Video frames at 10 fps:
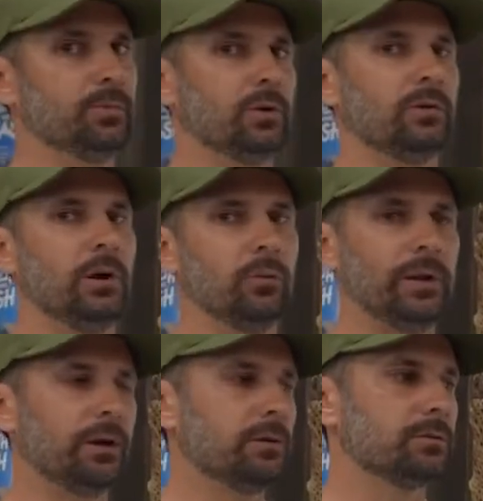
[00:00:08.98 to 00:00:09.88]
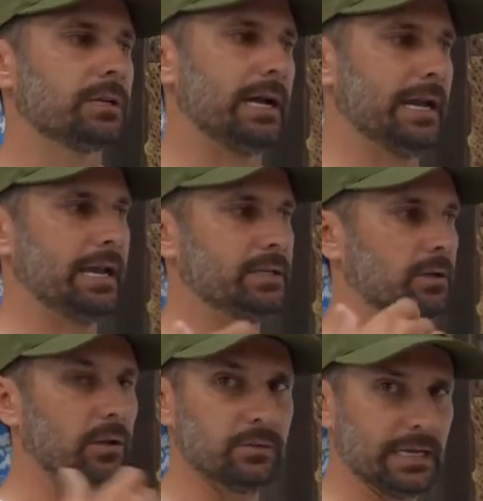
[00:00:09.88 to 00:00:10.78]
up her arrears, I had to
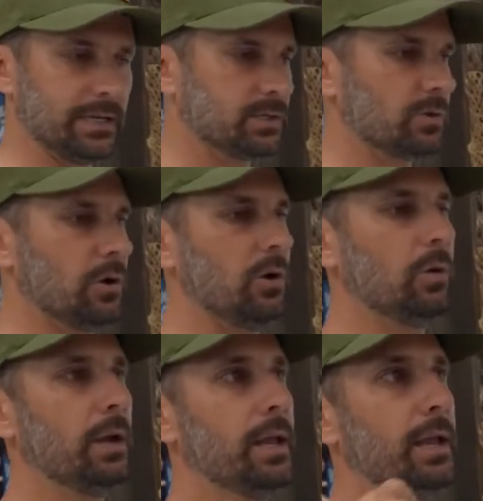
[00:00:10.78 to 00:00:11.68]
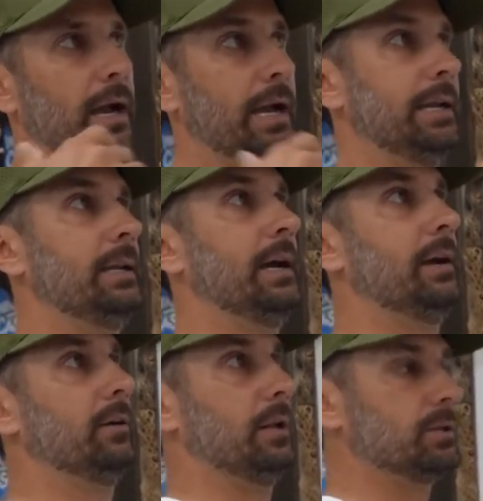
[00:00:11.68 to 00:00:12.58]
close escrow, I had to
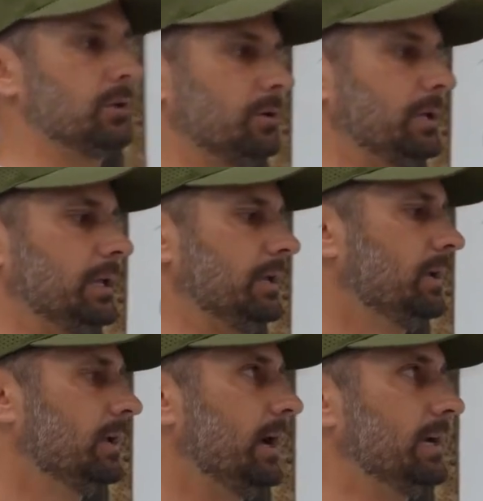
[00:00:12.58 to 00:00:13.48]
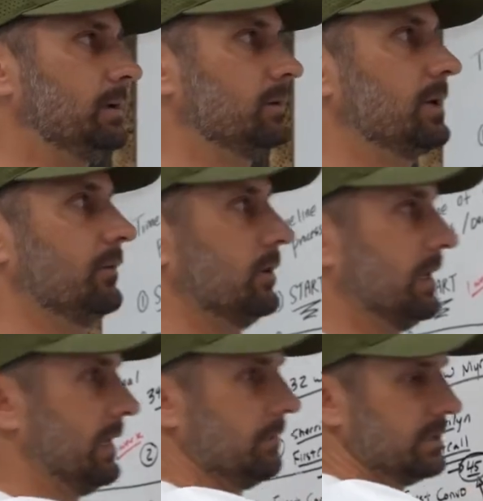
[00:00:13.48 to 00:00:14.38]
hire an attorney, I had to cover
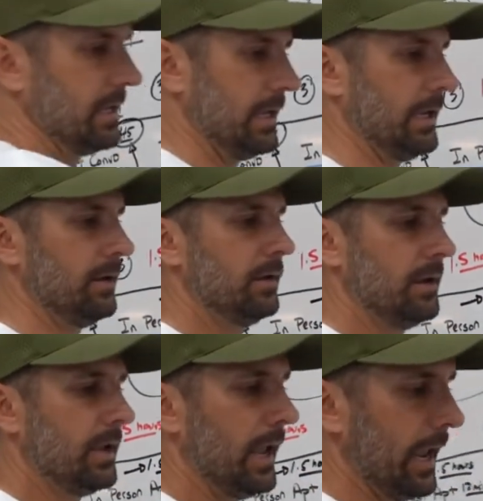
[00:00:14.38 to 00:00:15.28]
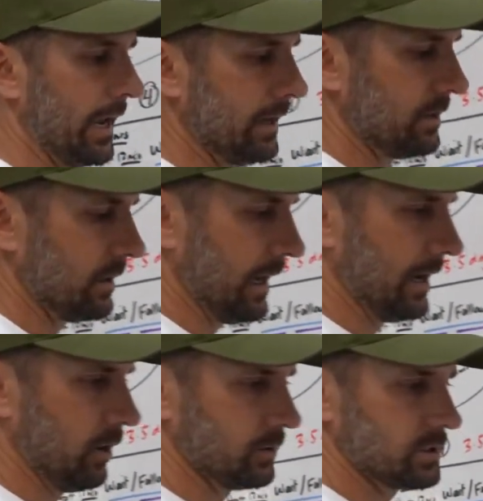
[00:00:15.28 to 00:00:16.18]
EMD, and
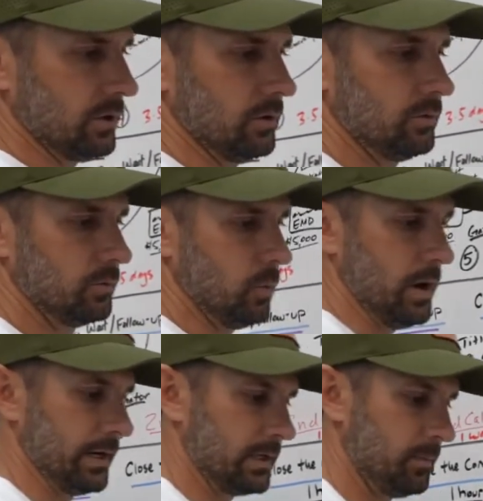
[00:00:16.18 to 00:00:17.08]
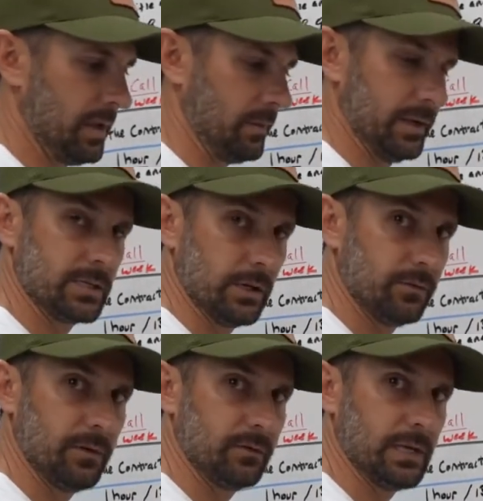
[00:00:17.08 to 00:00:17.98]
I also wanted to pay
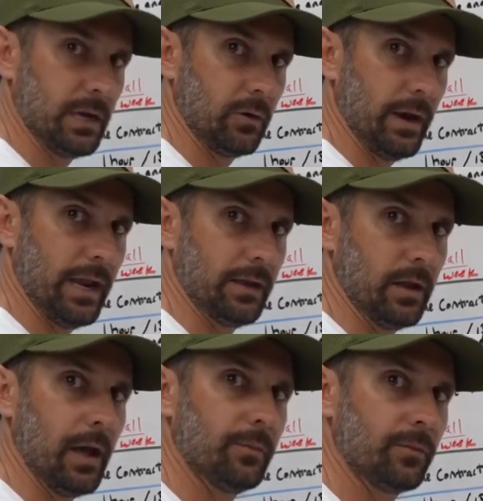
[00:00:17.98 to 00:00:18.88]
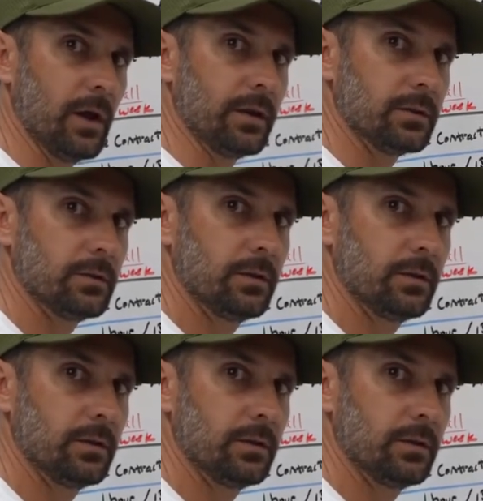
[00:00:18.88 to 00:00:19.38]
myself 15 grand up front.